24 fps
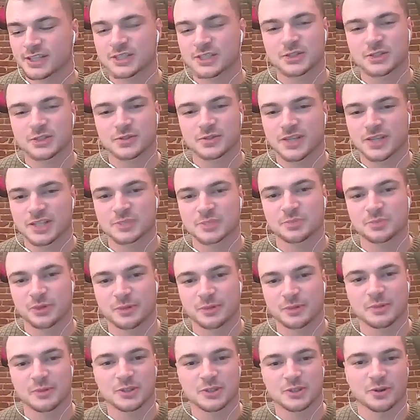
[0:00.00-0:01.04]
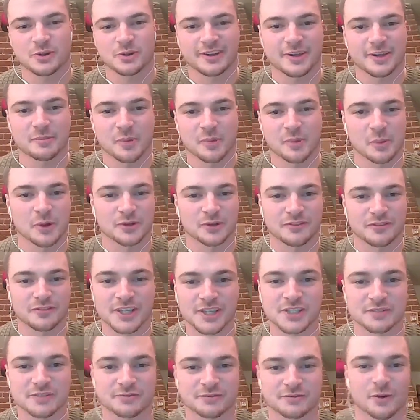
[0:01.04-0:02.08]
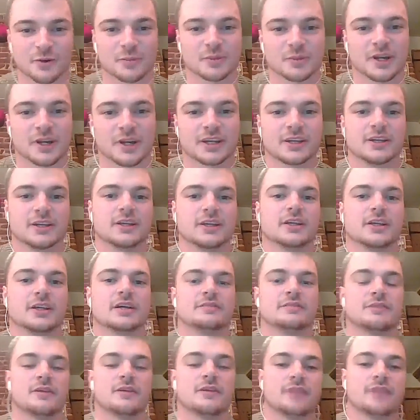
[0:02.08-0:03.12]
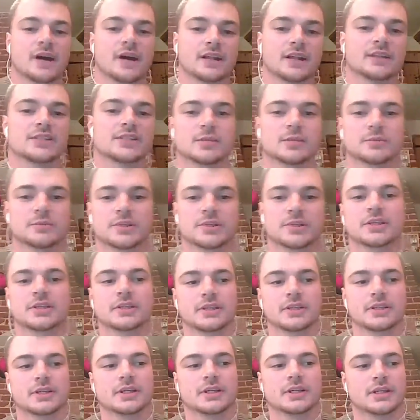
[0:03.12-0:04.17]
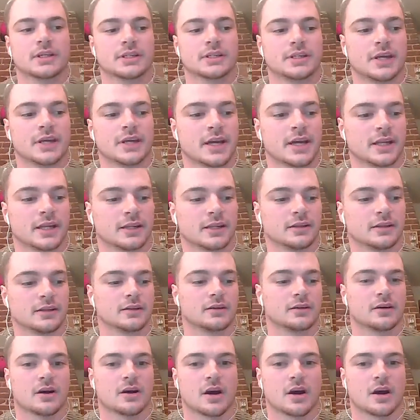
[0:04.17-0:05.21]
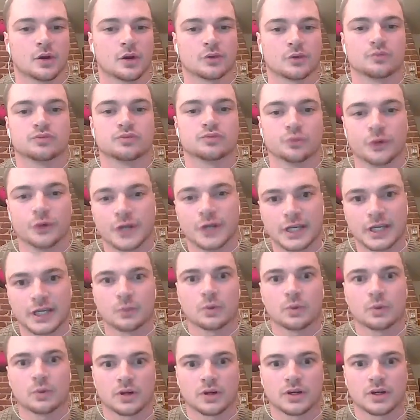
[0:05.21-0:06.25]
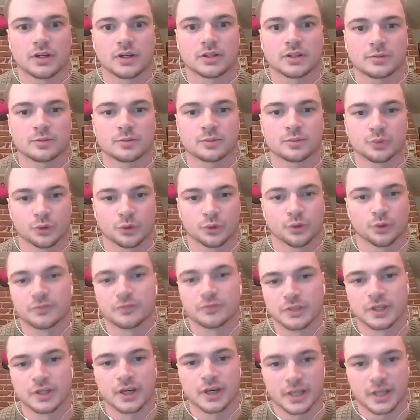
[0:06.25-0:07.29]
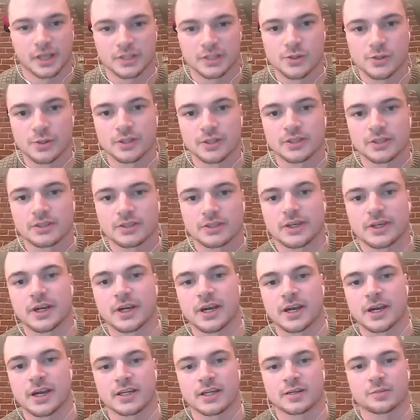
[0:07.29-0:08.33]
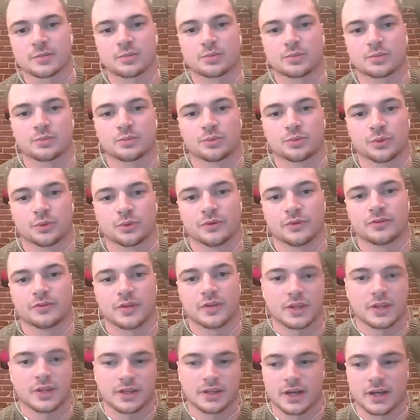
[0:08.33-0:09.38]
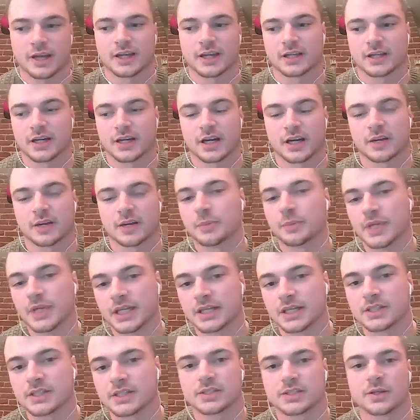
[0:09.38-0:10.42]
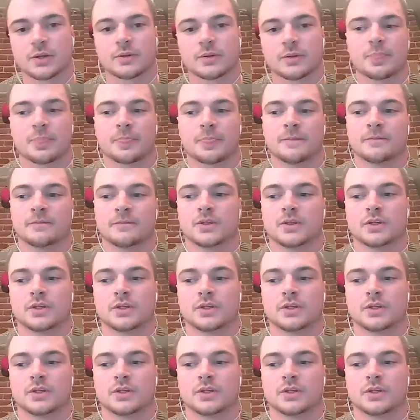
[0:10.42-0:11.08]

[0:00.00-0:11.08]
that's pretty much where I get my motivation from. Like if I fail at something, then I really want to prove that I can do it and prove that I can kind of beat it. So